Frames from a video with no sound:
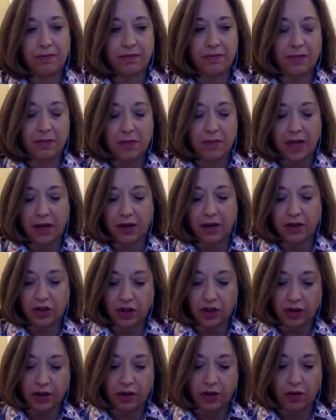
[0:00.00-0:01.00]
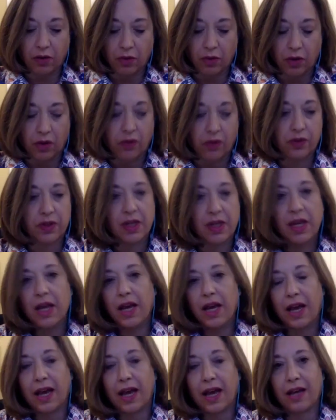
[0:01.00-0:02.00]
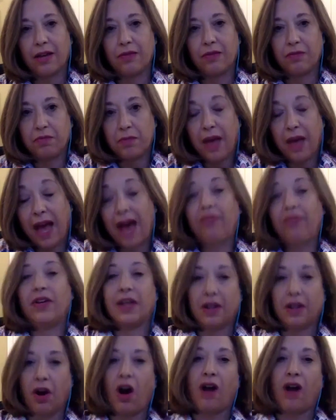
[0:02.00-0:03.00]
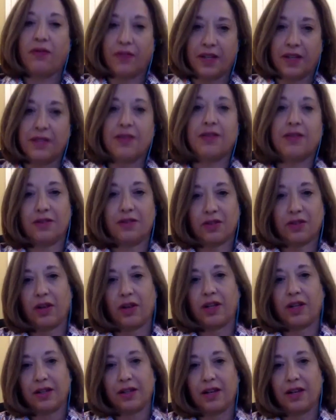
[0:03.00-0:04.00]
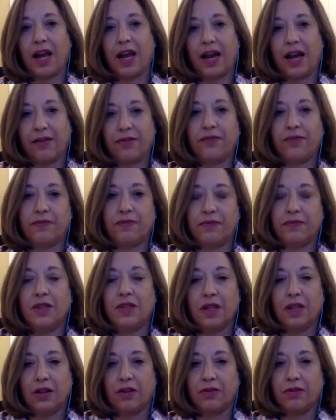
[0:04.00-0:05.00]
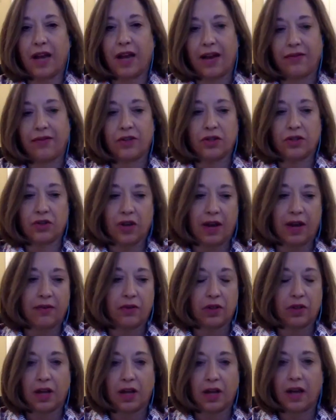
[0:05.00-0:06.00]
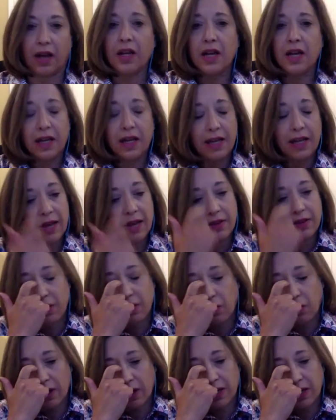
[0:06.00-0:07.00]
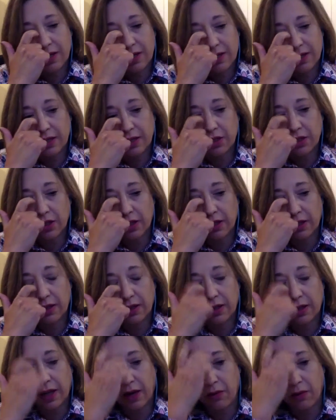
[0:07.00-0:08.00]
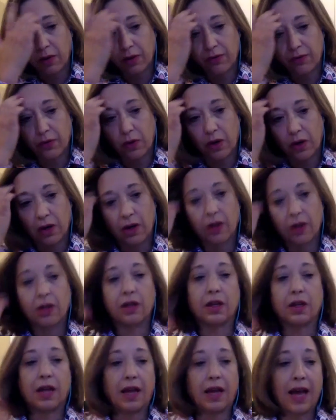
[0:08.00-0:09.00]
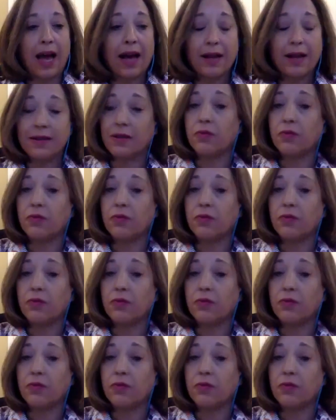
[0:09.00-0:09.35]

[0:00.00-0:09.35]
managerial roles, and having an office. So I didn't have to travel a lot. Yeah, the organization that I work for has a